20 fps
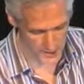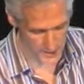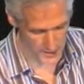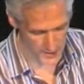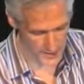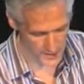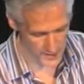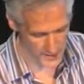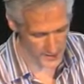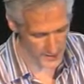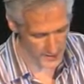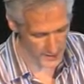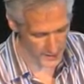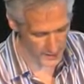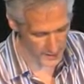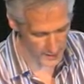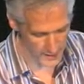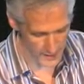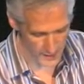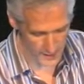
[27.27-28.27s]
uh, thinking.
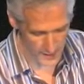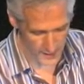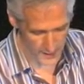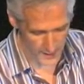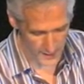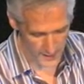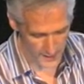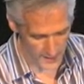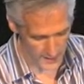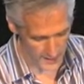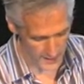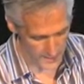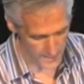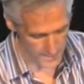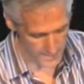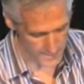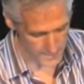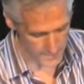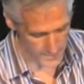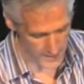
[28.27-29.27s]

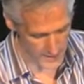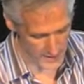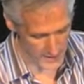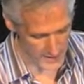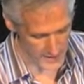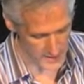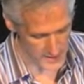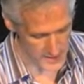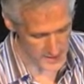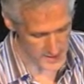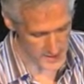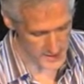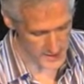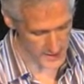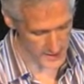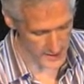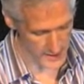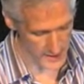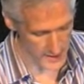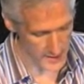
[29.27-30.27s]
Um, and
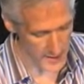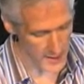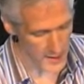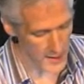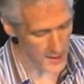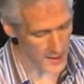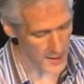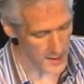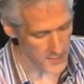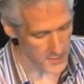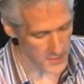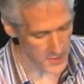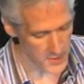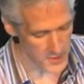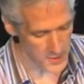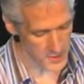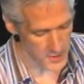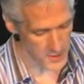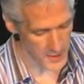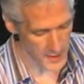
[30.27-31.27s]
uh, I'm going
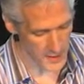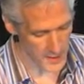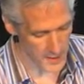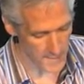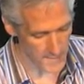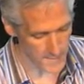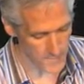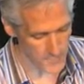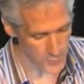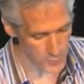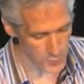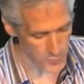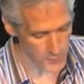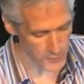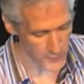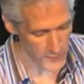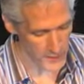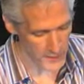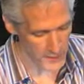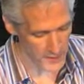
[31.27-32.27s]
to, um,
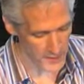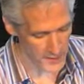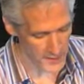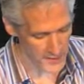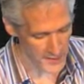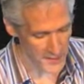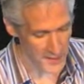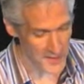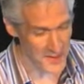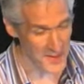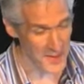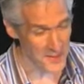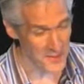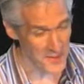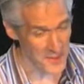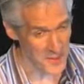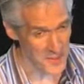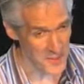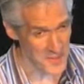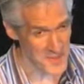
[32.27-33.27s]
I think I want
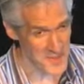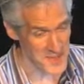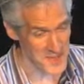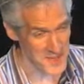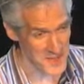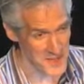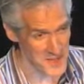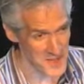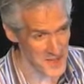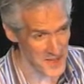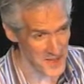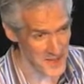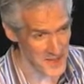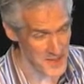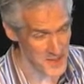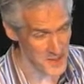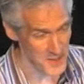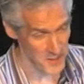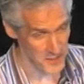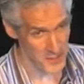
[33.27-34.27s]
to say at the start
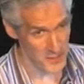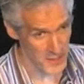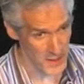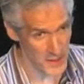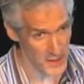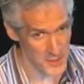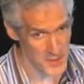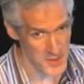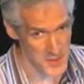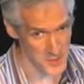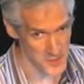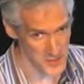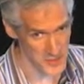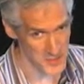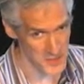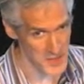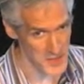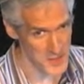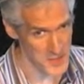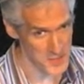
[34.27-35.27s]
is, uh, by all means,
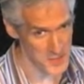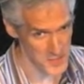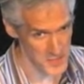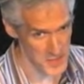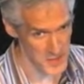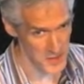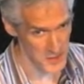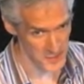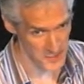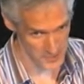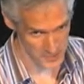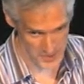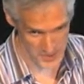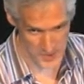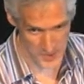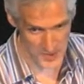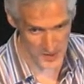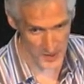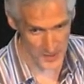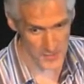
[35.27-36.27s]
please, you know,
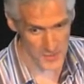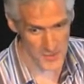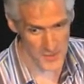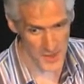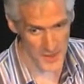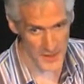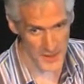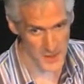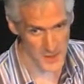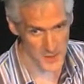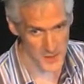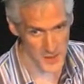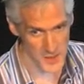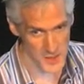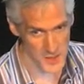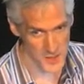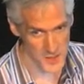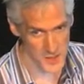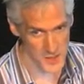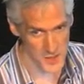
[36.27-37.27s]
speak up and ask
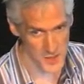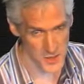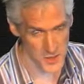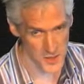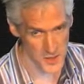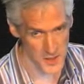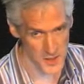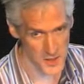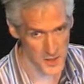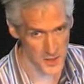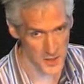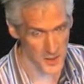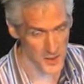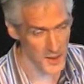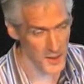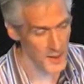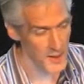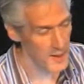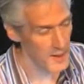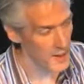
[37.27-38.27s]
questions during the talk.
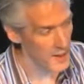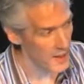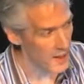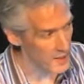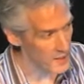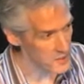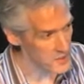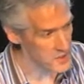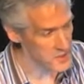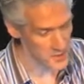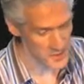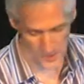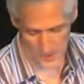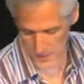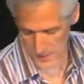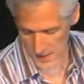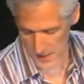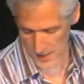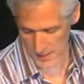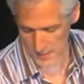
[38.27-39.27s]
I also,
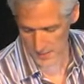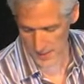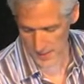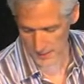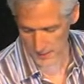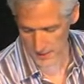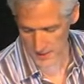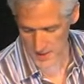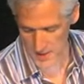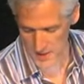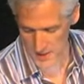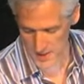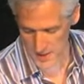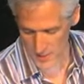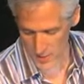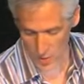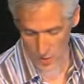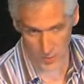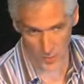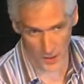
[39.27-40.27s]
um, I'm going to set some
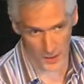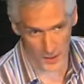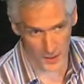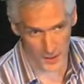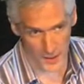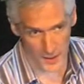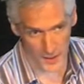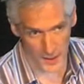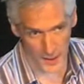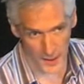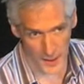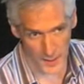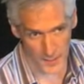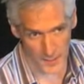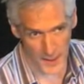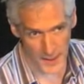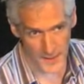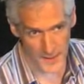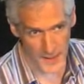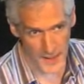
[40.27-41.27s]
homework um,
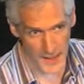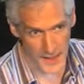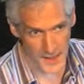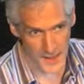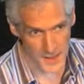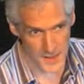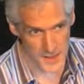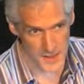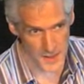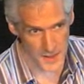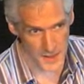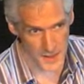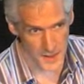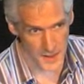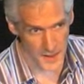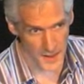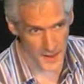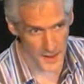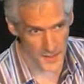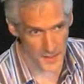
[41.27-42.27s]
at the end,
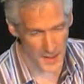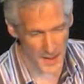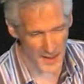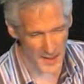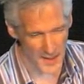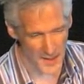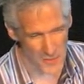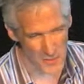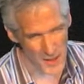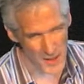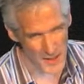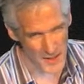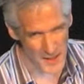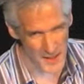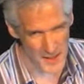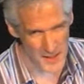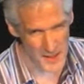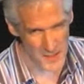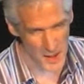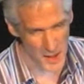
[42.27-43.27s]
um, and I reckon I
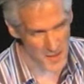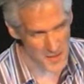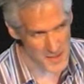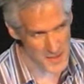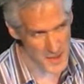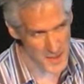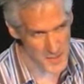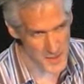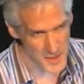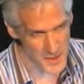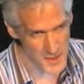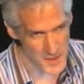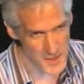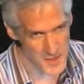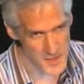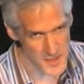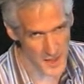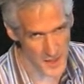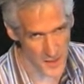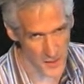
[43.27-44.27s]
need about 10 minutes to
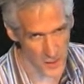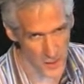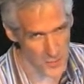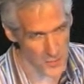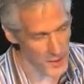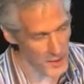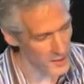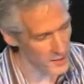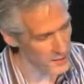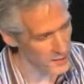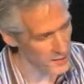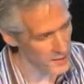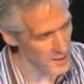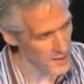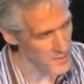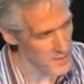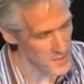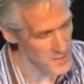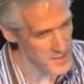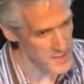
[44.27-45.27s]
set the homework and
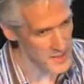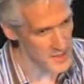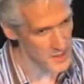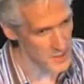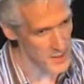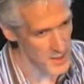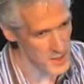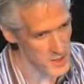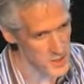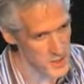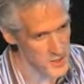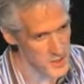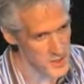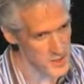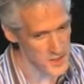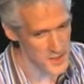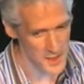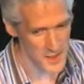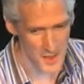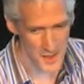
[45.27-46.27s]
maybe take questions.
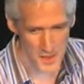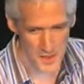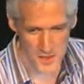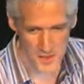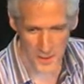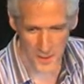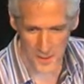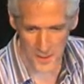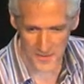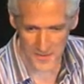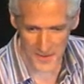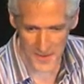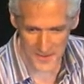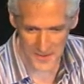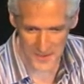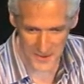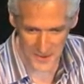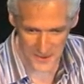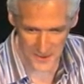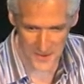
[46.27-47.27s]
So if I
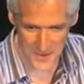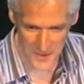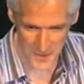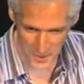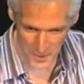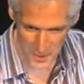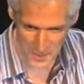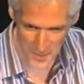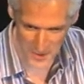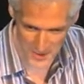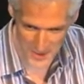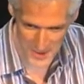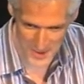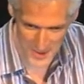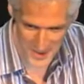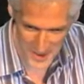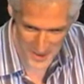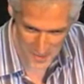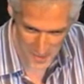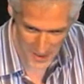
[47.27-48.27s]
haven't gotten to the homework
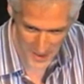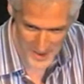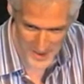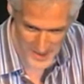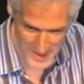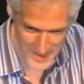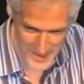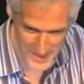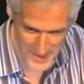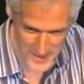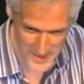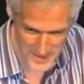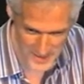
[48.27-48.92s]
slide by 10